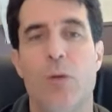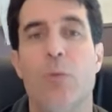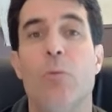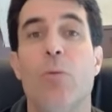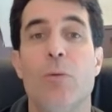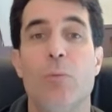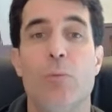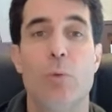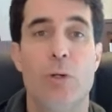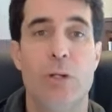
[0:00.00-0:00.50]

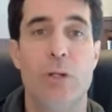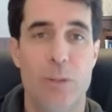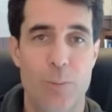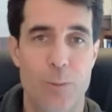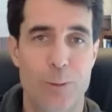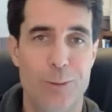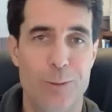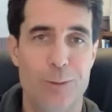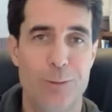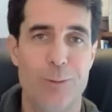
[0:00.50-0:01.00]
When we're
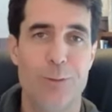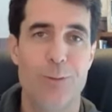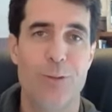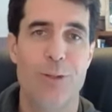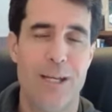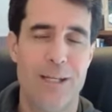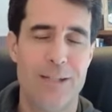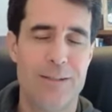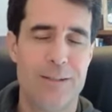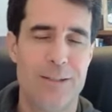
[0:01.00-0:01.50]
able to do
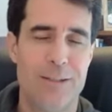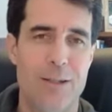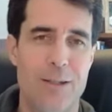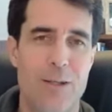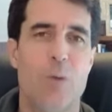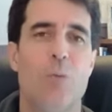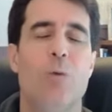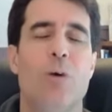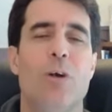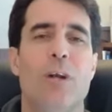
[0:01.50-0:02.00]
that,
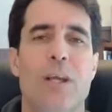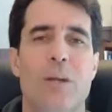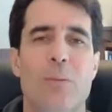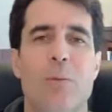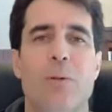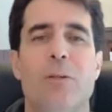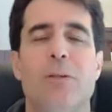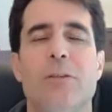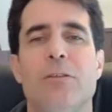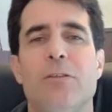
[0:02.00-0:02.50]
we're
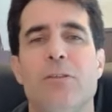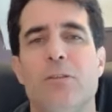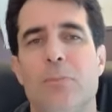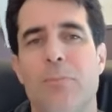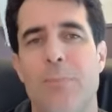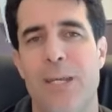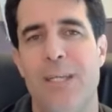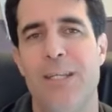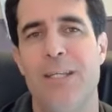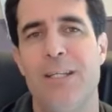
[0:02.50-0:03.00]
able to
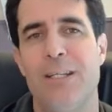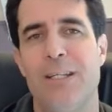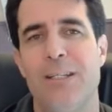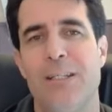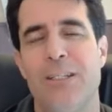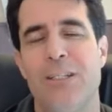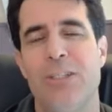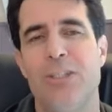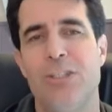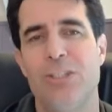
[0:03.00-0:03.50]
make
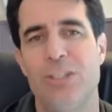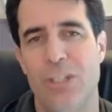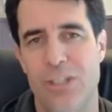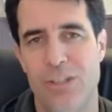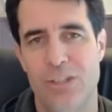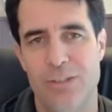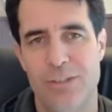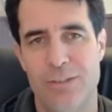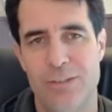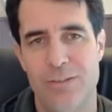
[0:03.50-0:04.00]

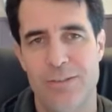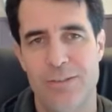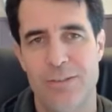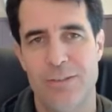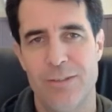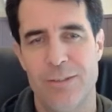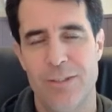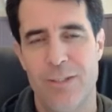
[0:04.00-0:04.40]
changes.